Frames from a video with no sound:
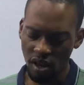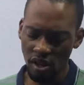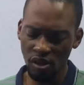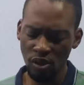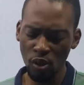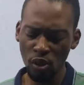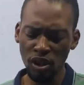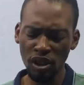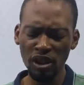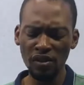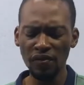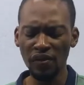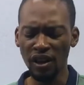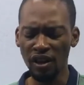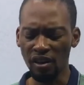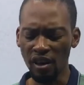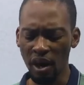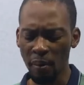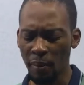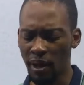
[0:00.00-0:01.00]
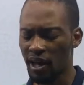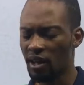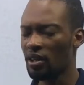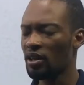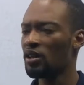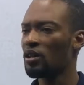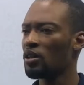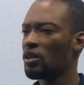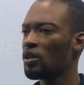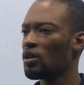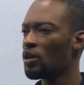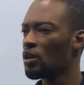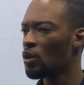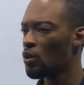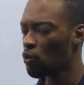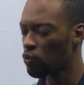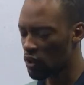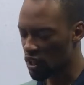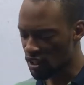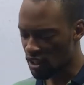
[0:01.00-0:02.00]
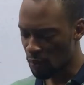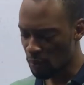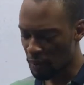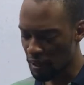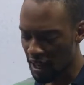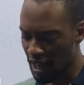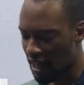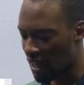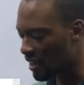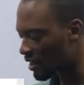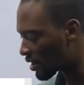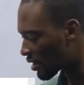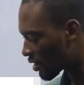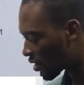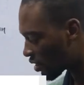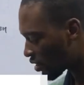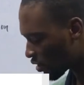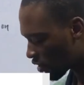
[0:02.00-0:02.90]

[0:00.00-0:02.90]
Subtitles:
So leave the grammar. We are simply asked